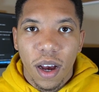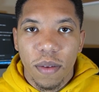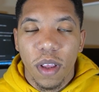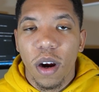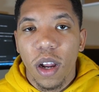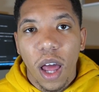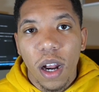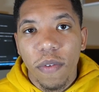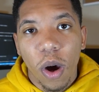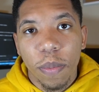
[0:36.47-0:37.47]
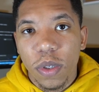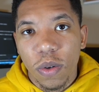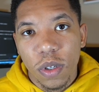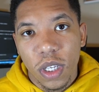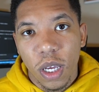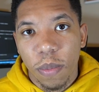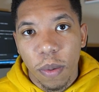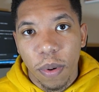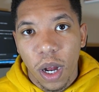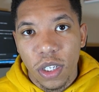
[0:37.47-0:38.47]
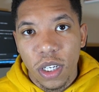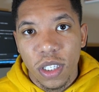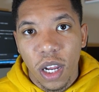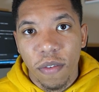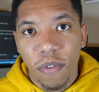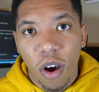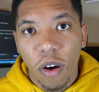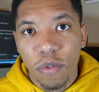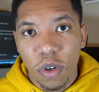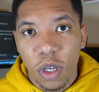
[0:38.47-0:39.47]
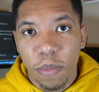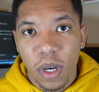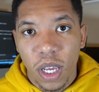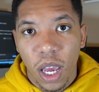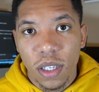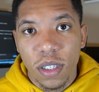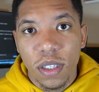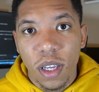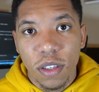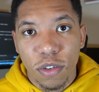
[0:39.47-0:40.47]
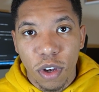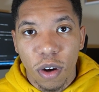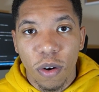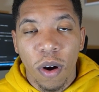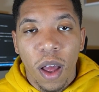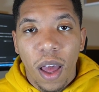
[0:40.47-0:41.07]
There are a lot of open source keyboard projects that involve 3D printed cases, and so